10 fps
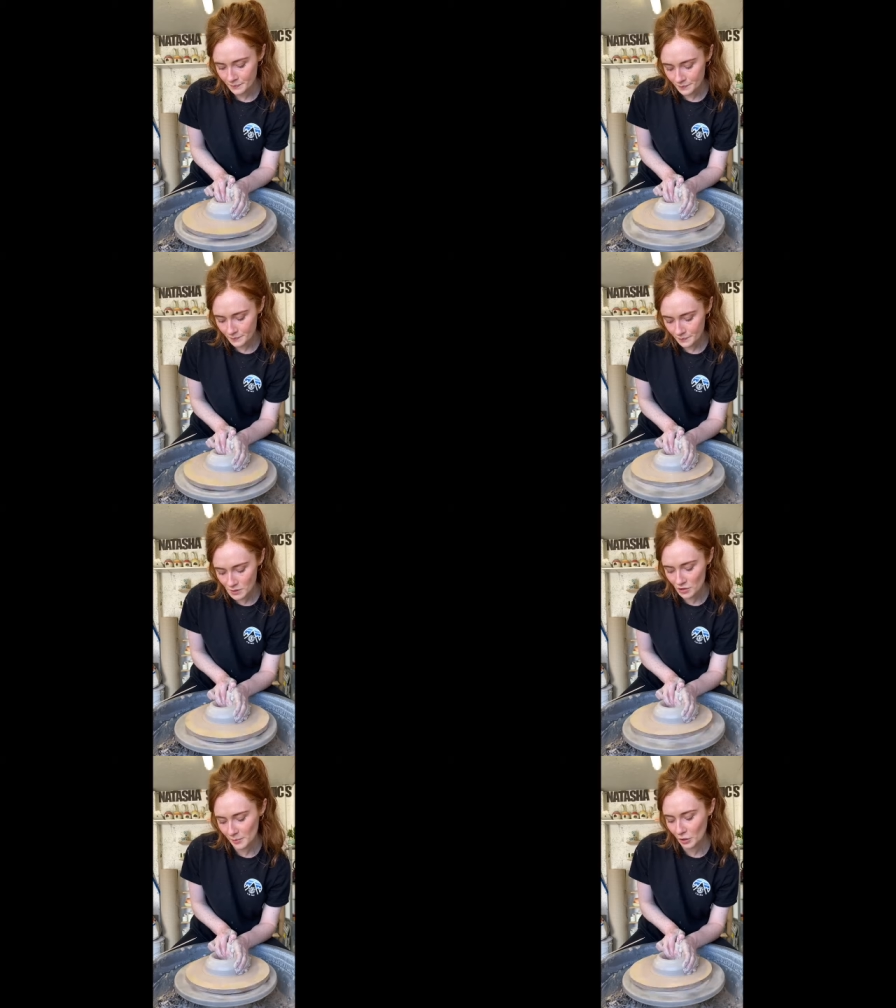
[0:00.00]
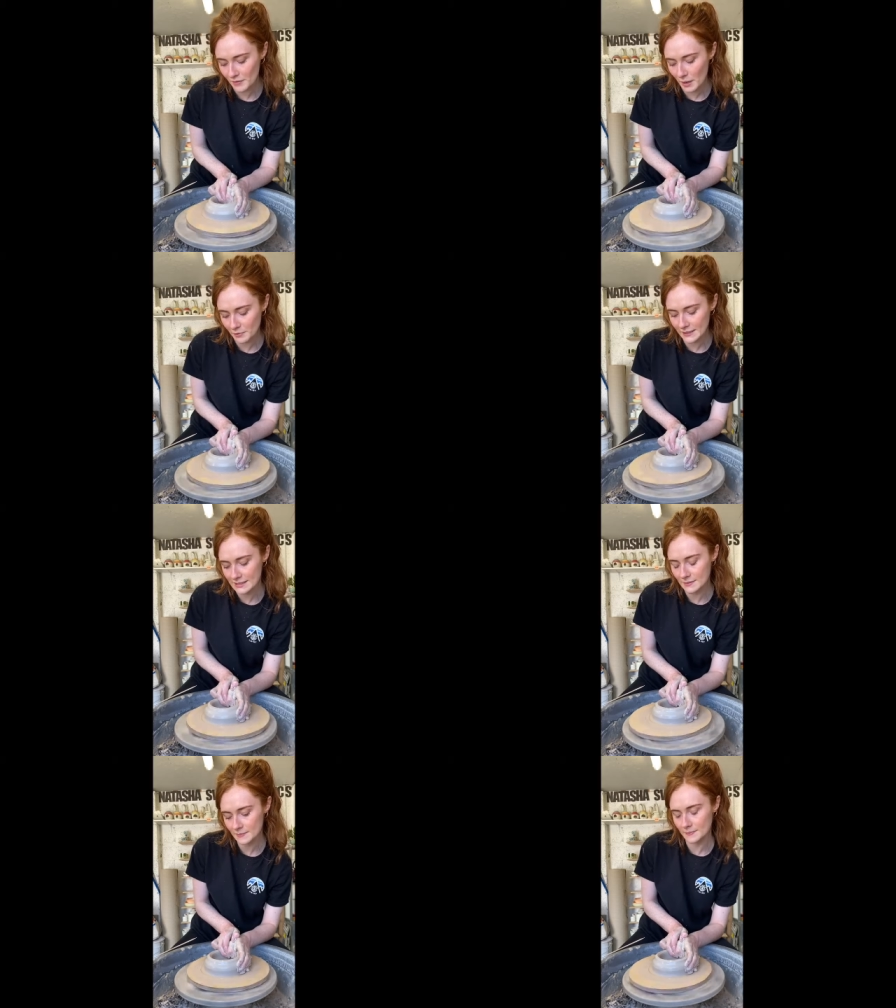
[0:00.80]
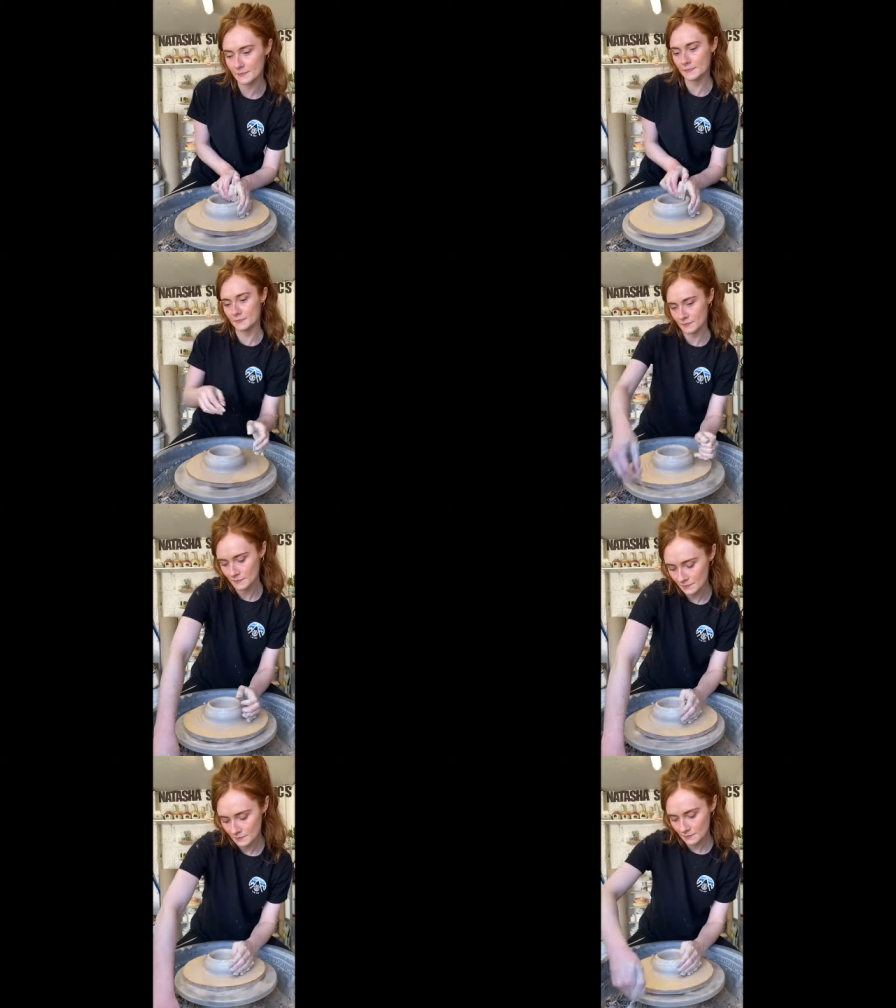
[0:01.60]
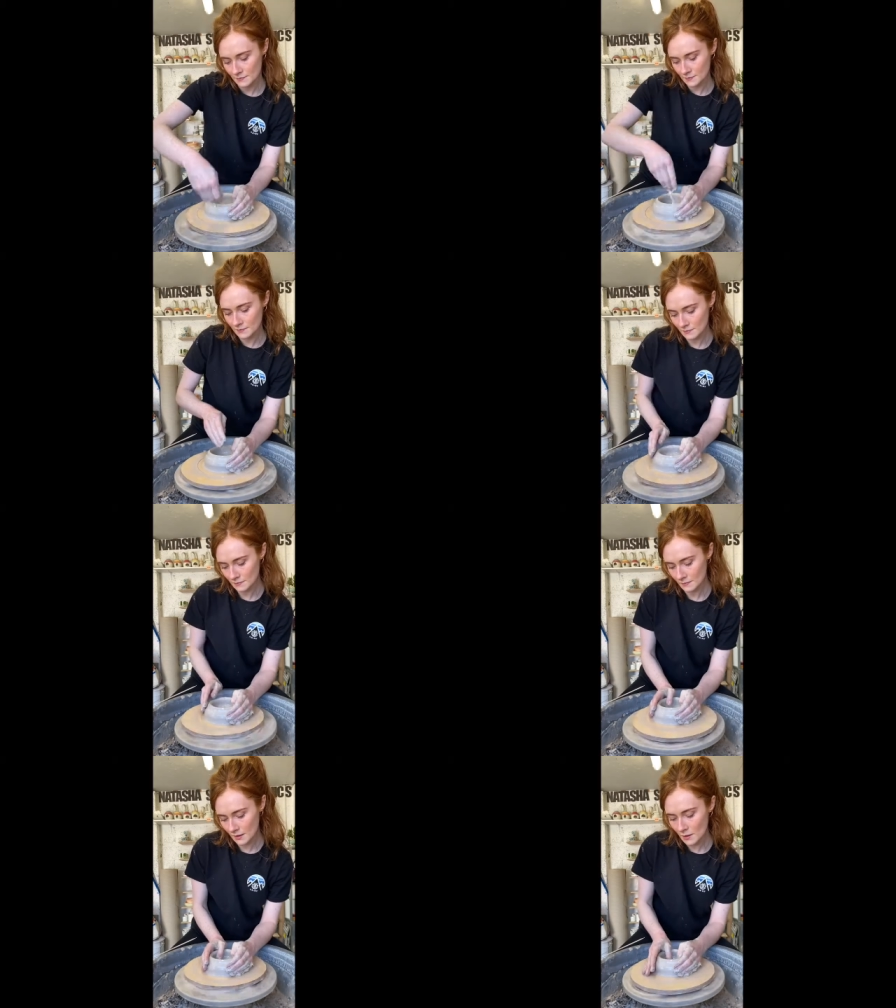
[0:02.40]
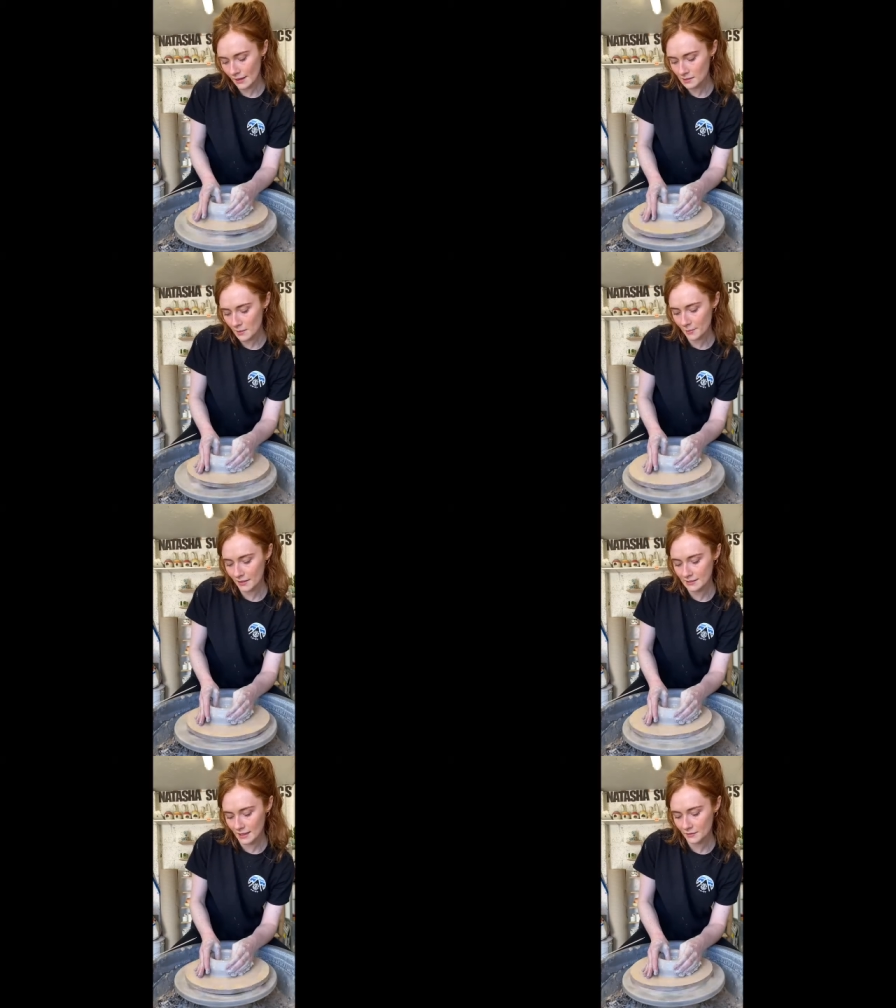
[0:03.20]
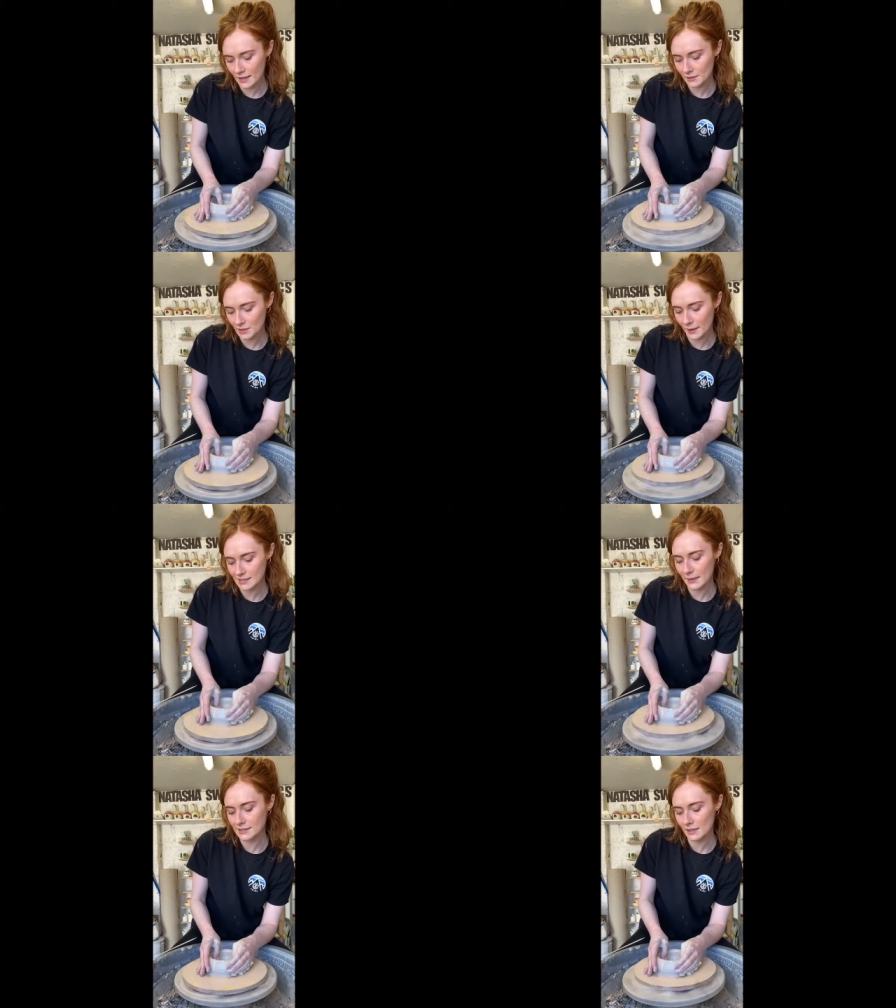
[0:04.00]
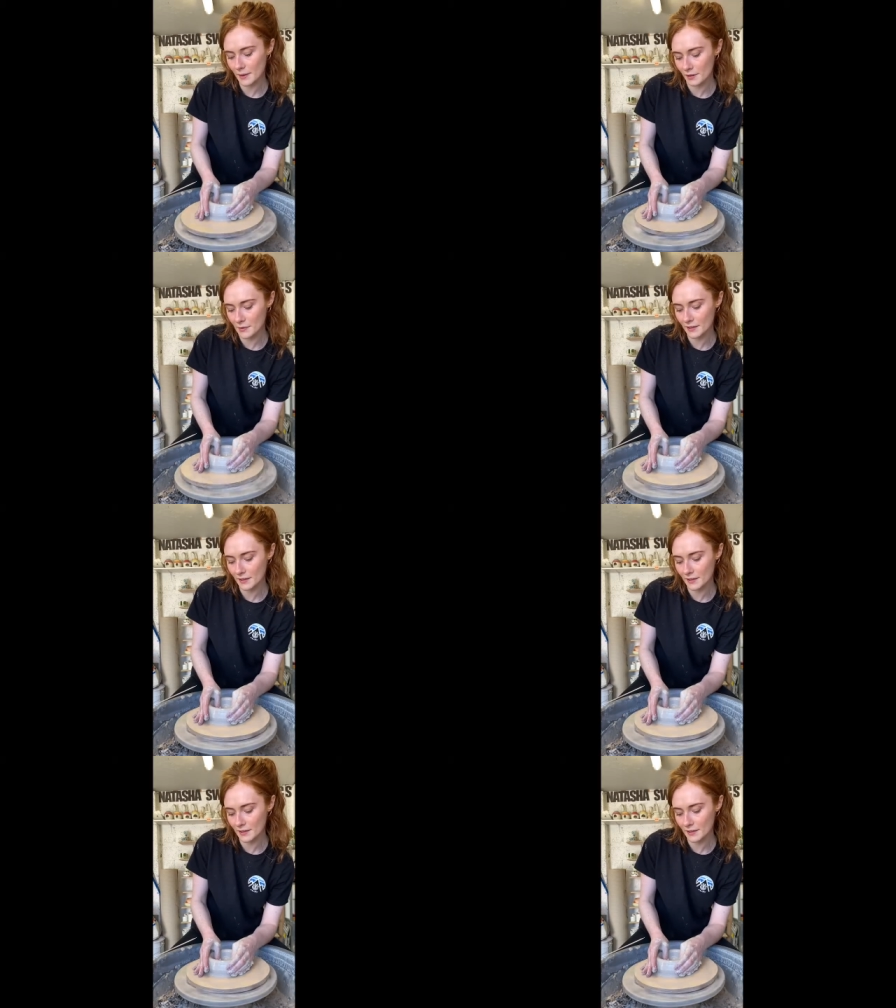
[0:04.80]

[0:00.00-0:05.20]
Next up, I'm opening out the base, so I'm squeezing down and stopping before I hit the bottom,